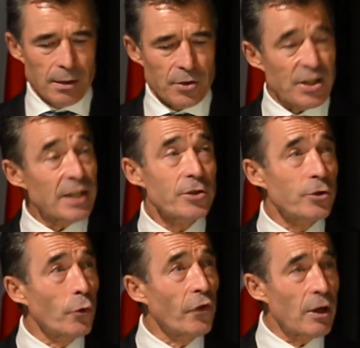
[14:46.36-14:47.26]
Since
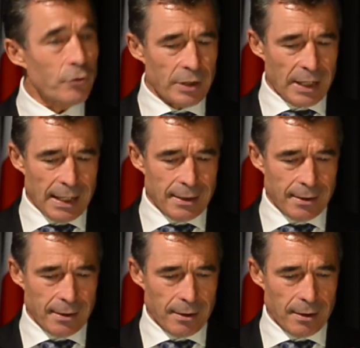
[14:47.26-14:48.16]

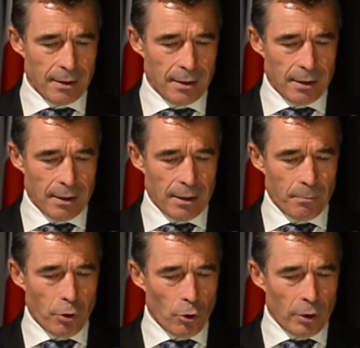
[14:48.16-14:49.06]
2008,
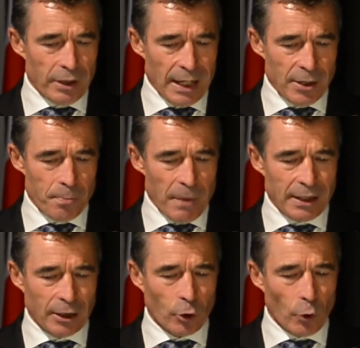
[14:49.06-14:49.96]
Poland has
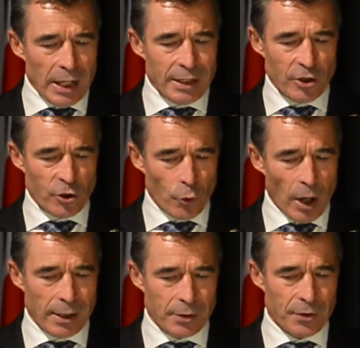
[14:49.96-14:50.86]
made great
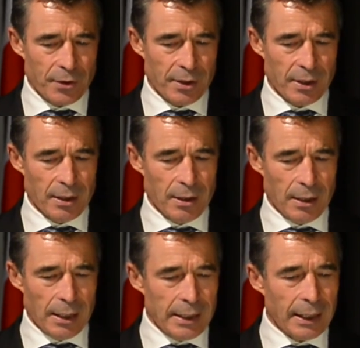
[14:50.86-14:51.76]
strides
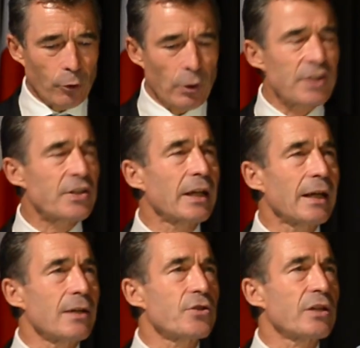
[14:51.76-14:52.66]
in increasing
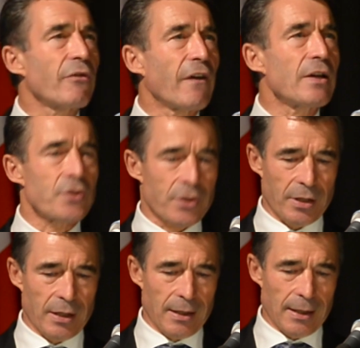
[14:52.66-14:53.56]
its defense
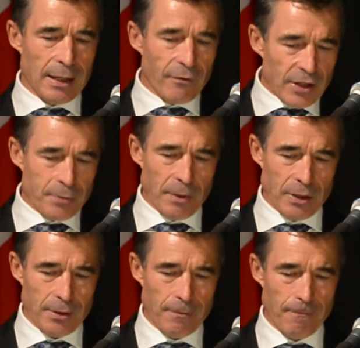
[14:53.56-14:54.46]
investment.